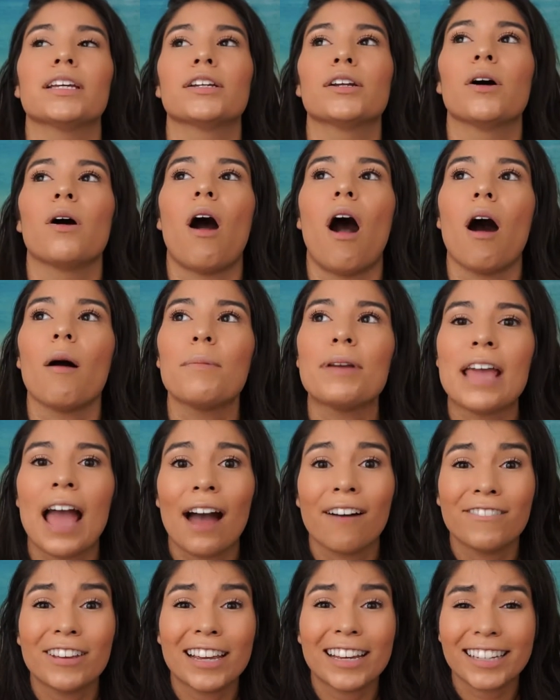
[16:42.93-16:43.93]
You know, I'll be
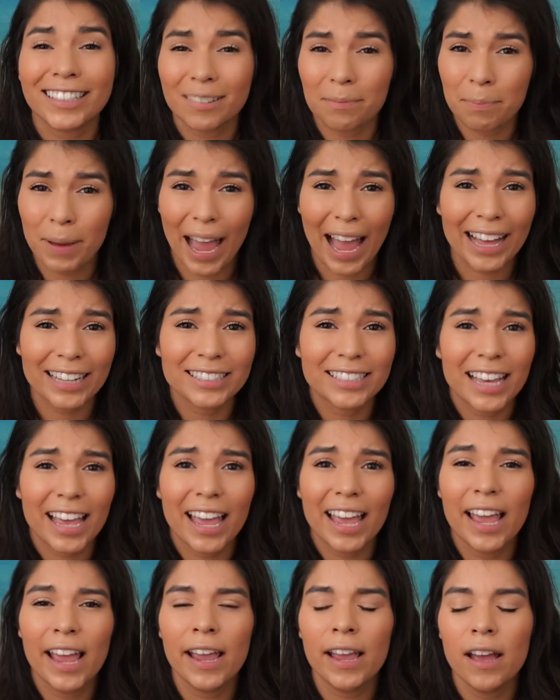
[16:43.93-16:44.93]
having a bad
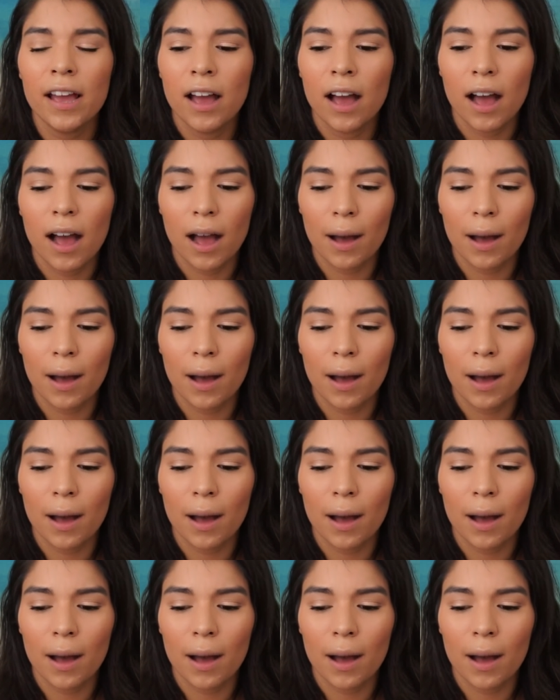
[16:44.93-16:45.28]
day,